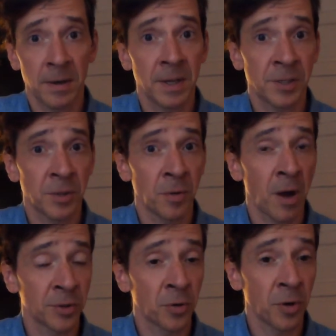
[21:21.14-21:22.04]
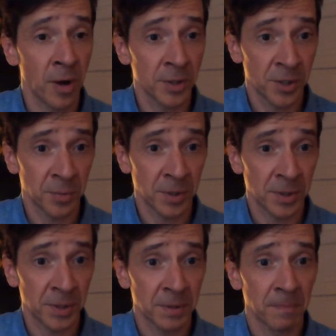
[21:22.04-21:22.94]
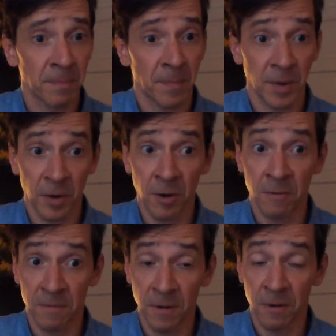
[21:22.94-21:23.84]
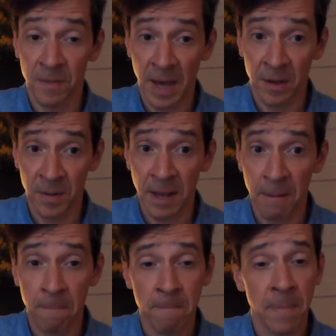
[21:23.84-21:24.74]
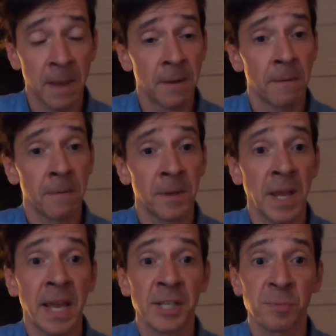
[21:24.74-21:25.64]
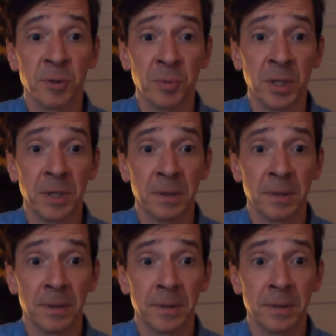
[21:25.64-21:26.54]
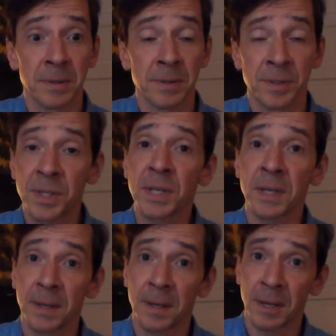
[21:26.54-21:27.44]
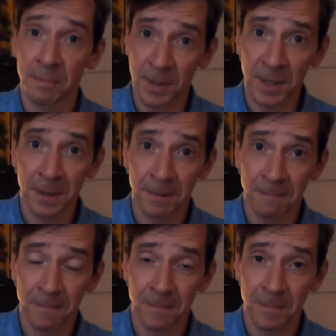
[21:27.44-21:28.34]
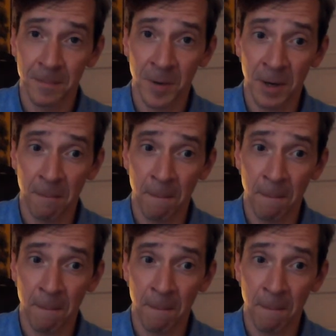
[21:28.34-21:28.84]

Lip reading: It's a logical consequence of that claim that A is between C and B, right?